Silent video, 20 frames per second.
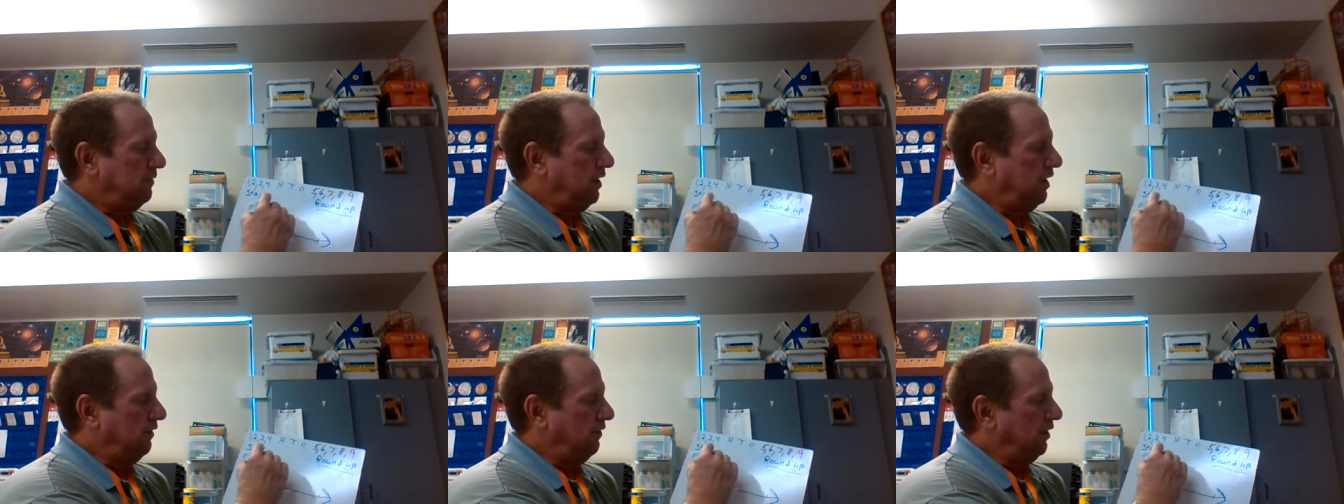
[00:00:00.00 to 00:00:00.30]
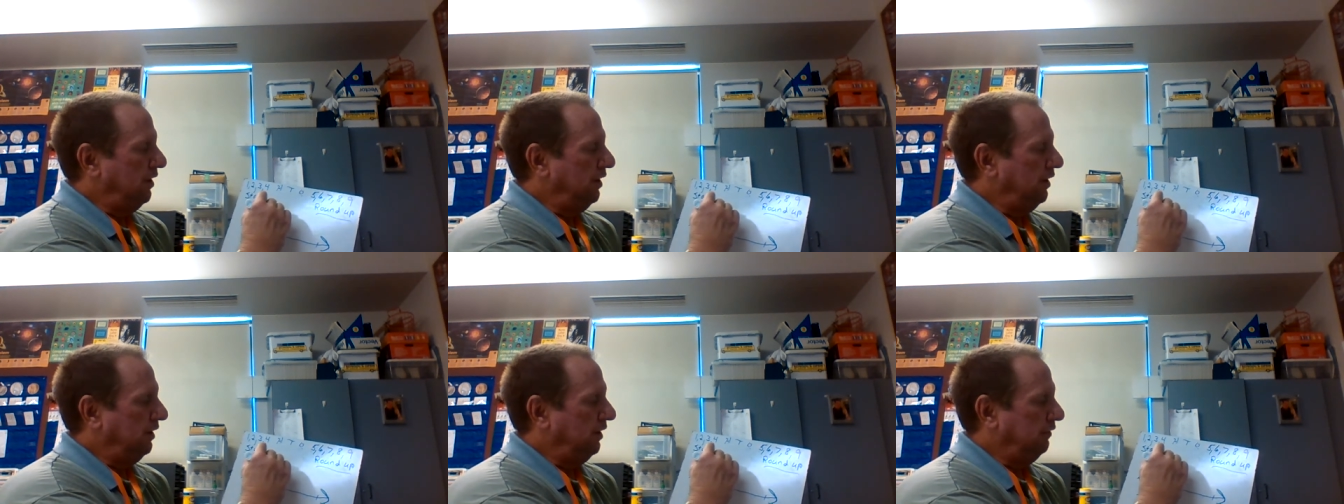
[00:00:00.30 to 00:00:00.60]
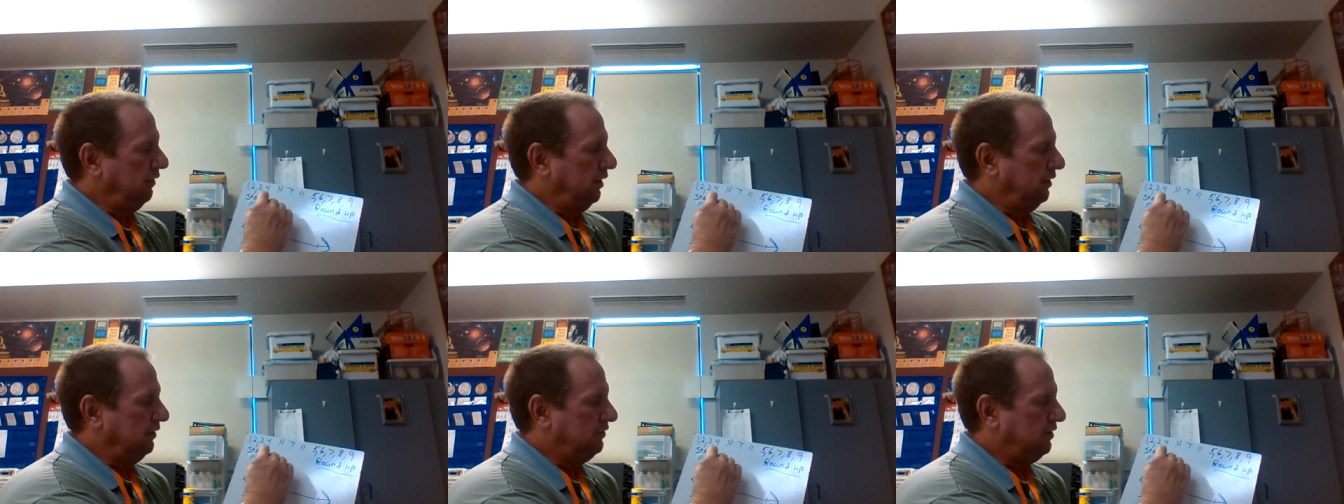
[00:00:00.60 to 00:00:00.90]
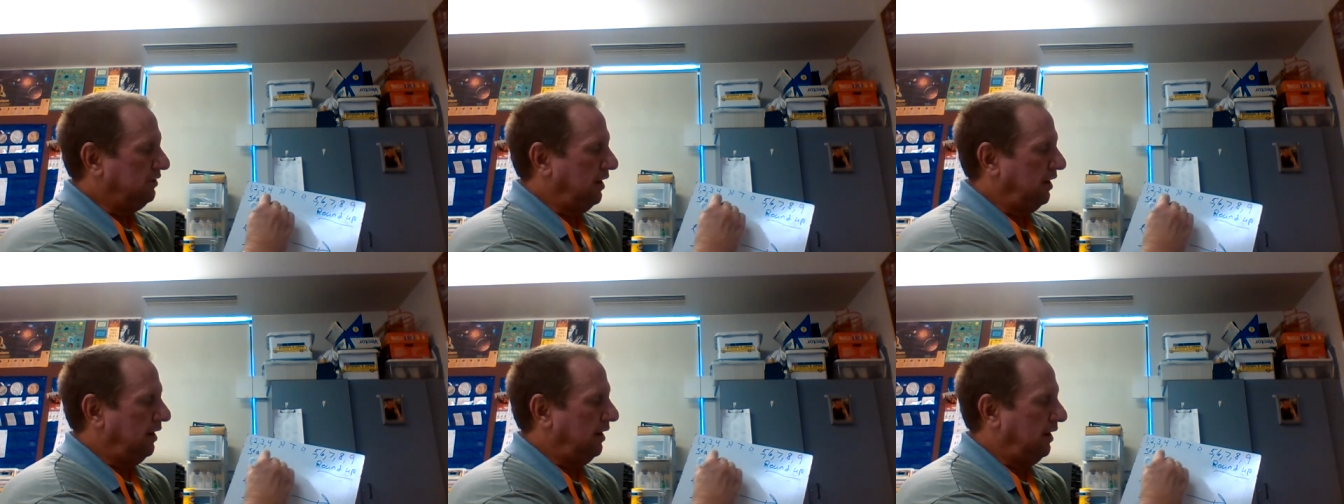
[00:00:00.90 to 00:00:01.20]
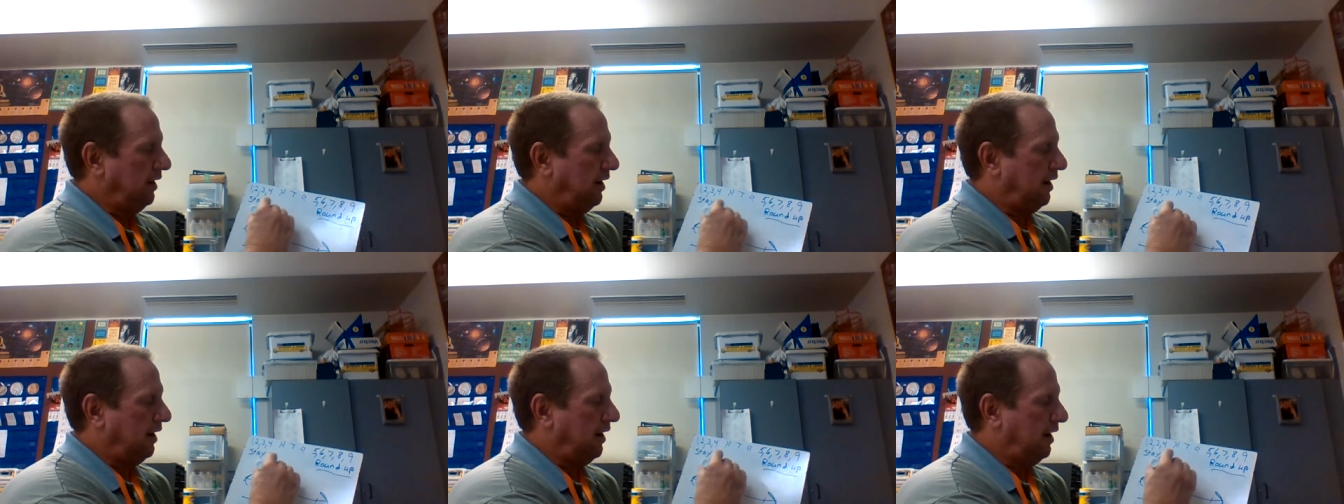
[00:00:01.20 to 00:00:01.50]
And then let's
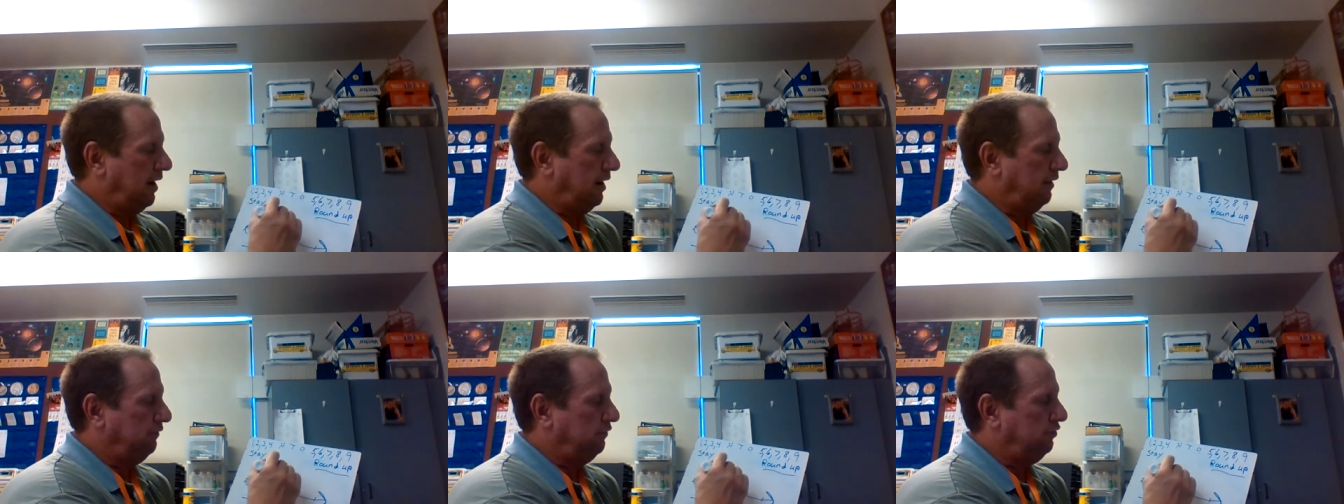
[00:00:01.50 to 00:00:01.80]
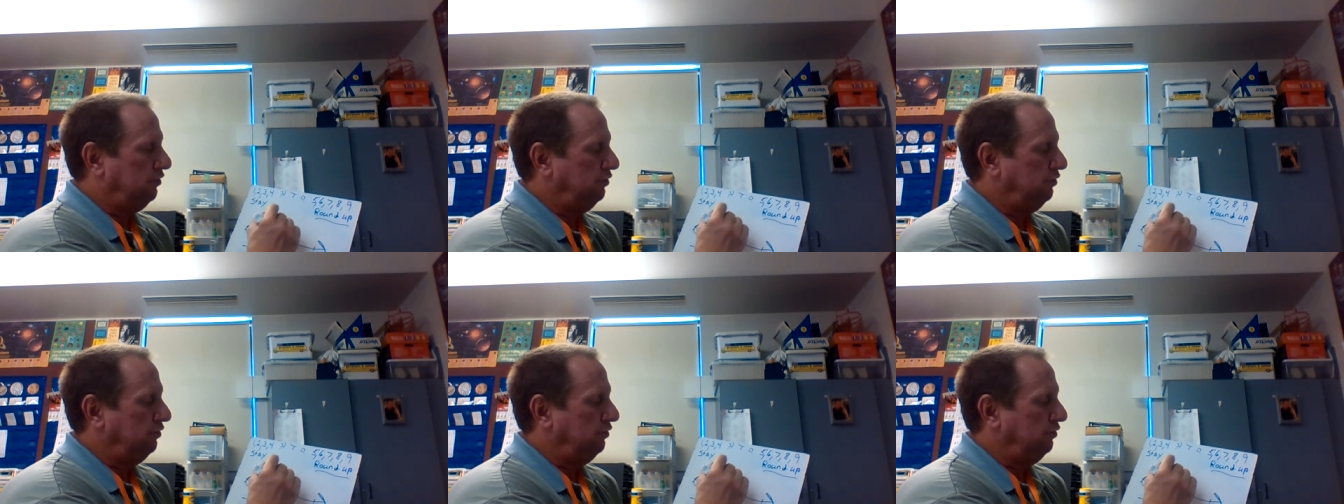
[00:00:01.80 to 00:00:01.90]
say I have